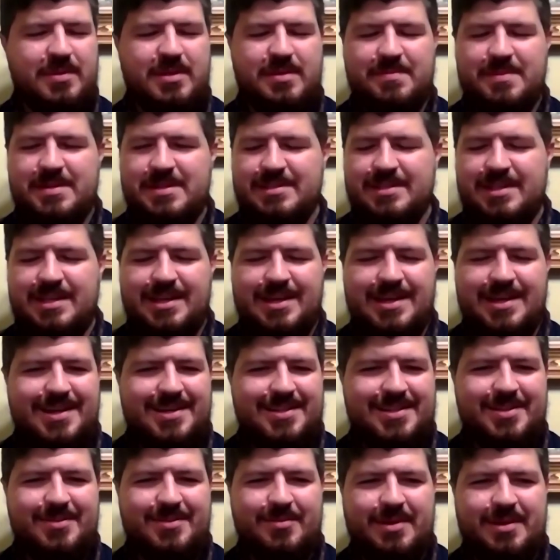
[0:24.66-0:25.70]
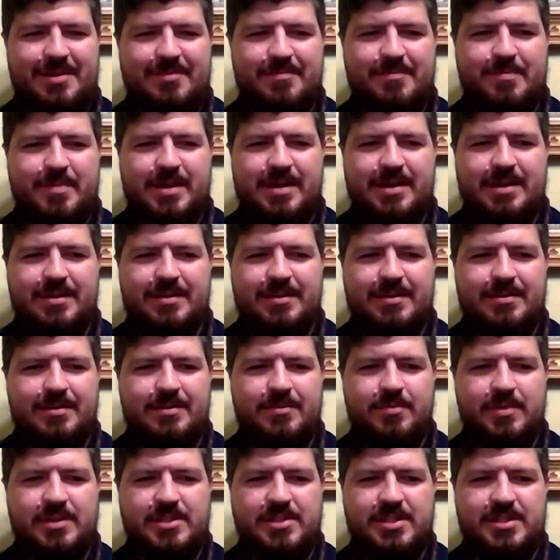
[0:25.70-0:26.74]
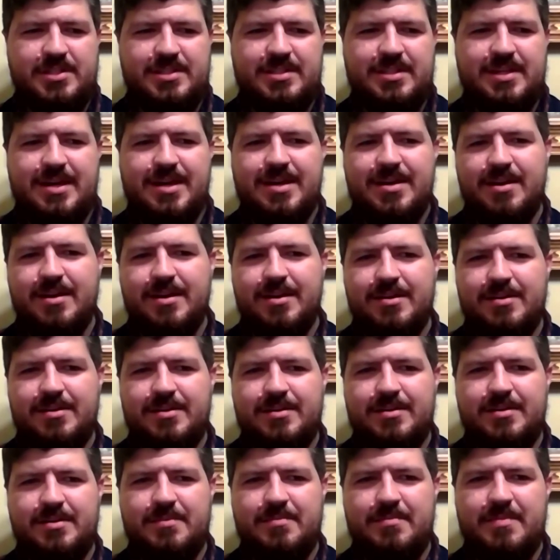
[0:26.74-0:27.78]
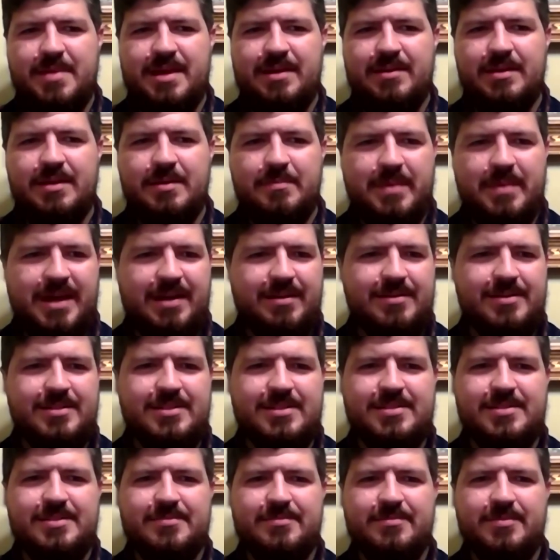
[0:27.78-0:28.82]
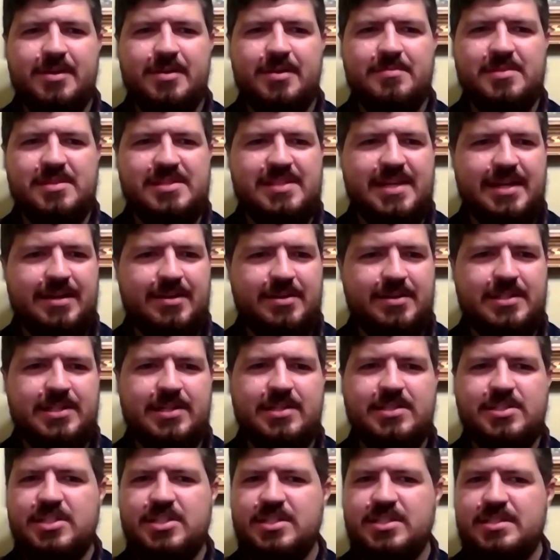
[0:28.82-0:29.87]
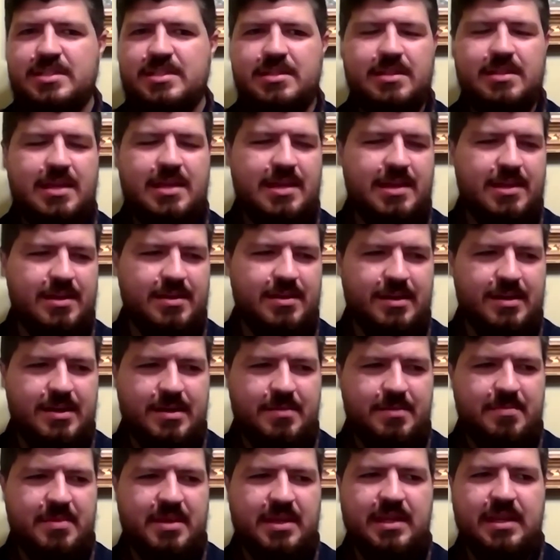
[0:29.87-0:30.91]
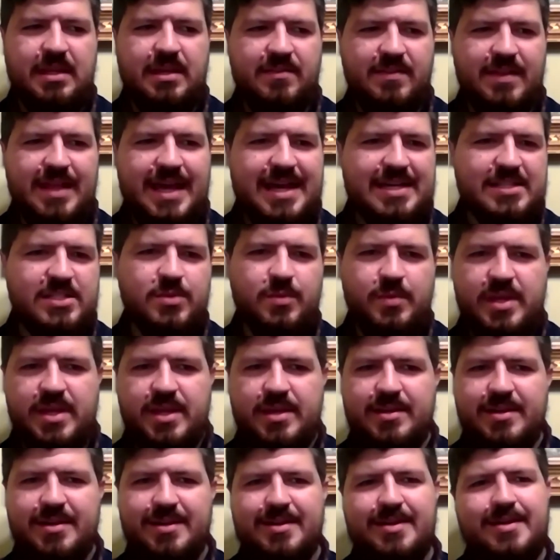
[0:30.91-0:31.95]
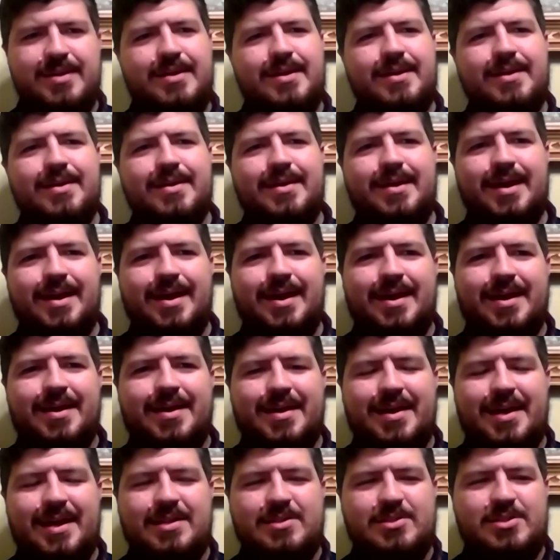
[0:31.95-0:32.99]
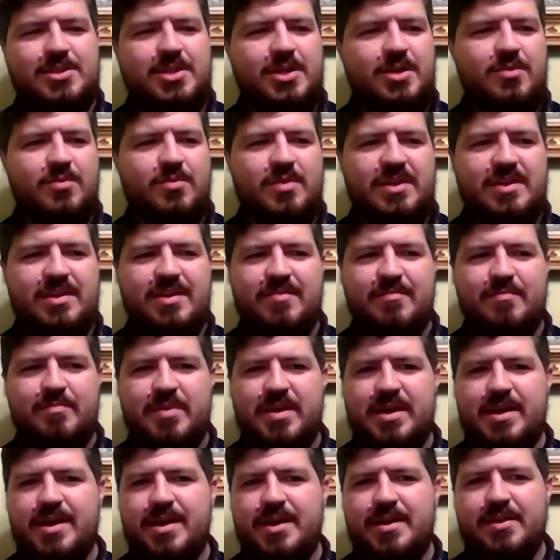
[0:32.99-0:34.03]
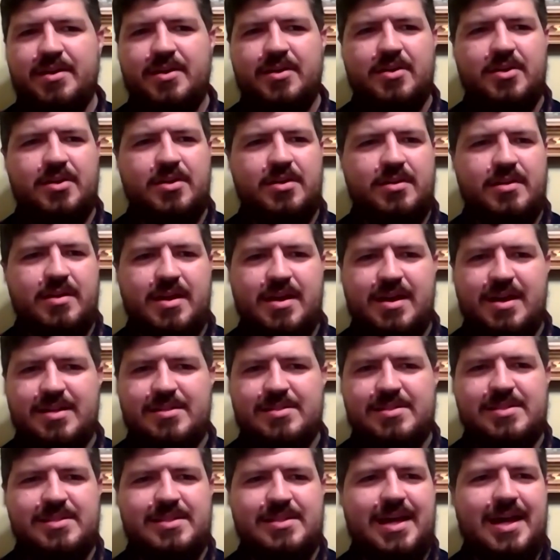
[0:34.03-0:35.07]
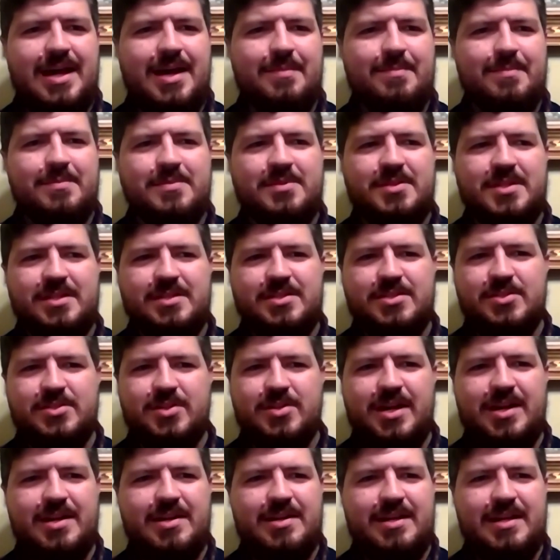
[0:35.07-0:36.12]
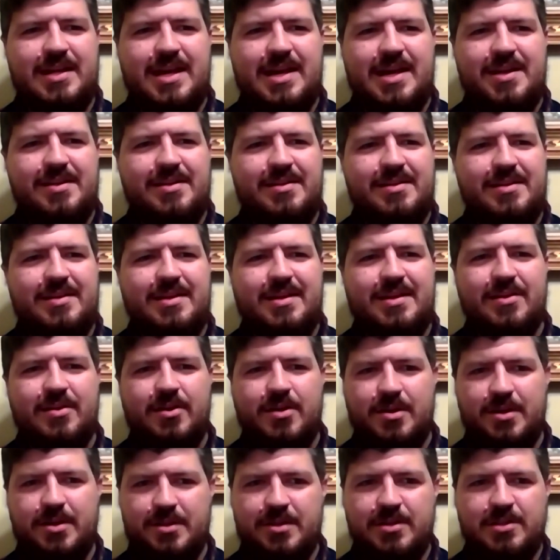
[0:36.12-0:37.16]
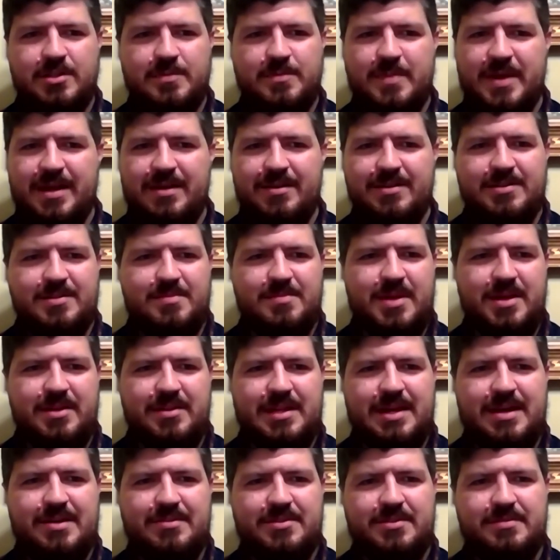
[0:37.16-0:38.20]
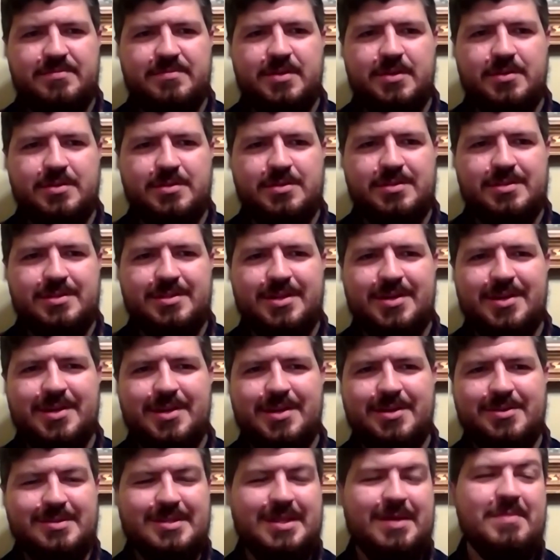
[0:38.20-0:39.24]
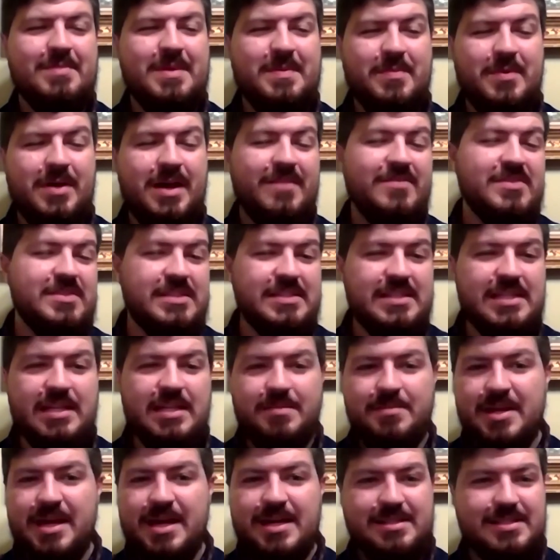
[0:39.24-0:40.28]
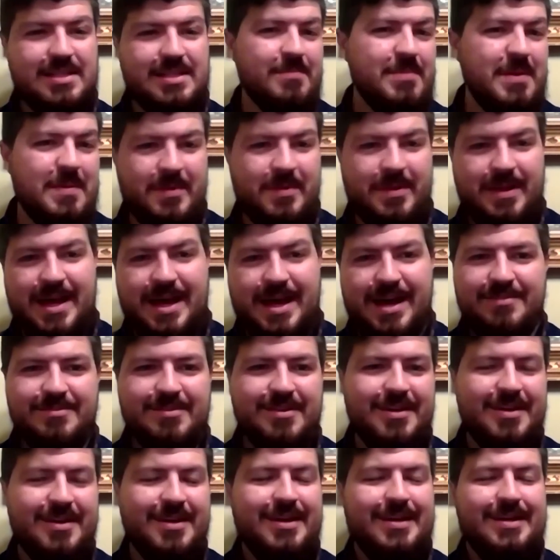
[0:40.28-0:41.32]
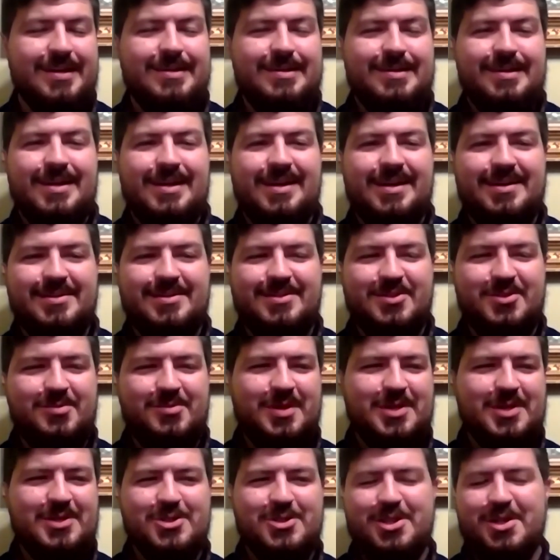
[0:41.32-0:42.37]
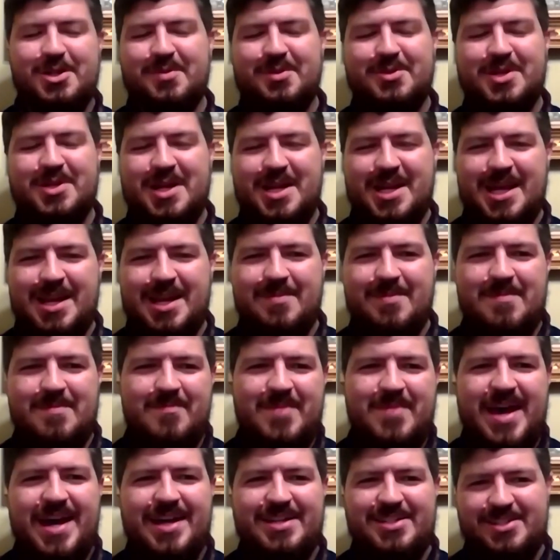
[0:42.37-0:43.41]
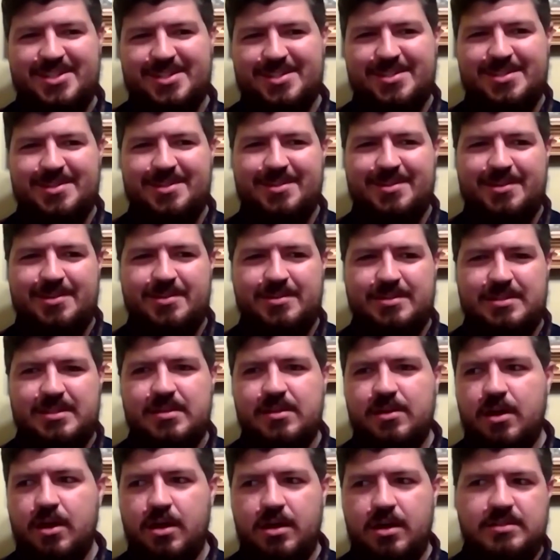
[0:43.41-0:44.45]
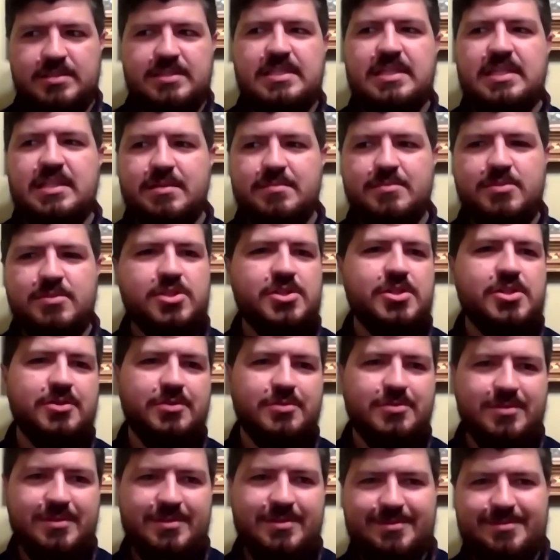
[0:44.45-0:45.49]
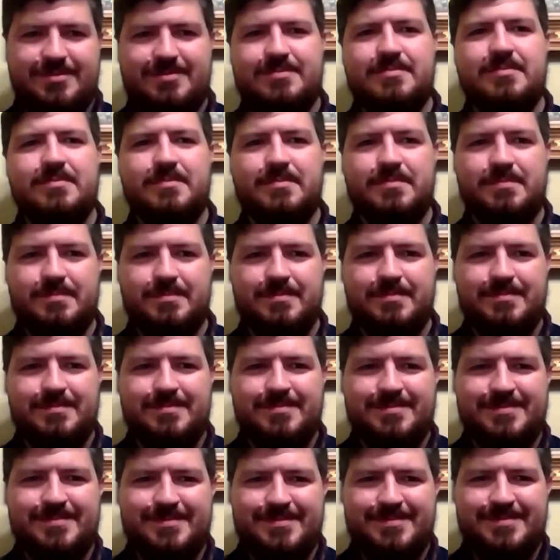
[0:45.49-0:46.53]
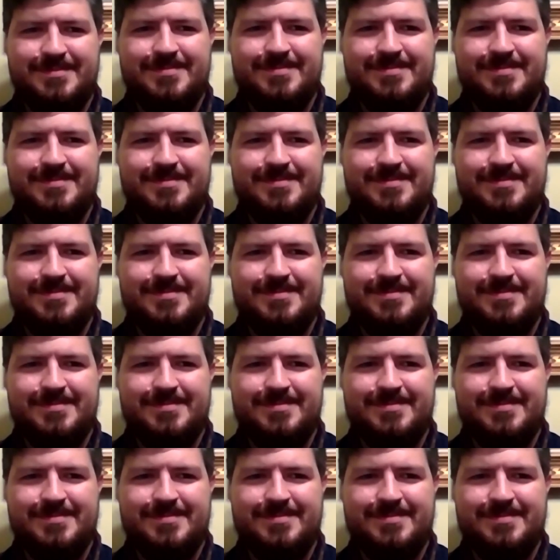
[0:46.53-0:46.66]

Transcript: busy. Uh, we've been, we just got our mail-in ballots from the secretary just the beginning of last week. Uh, and so we have been nonstop just trying to get all those ballots mailed out to folks. So I know some people haven't seen them yet, some people have. Uh, just rest assured, we're trying to get them in batches so that you'll all see them soon. And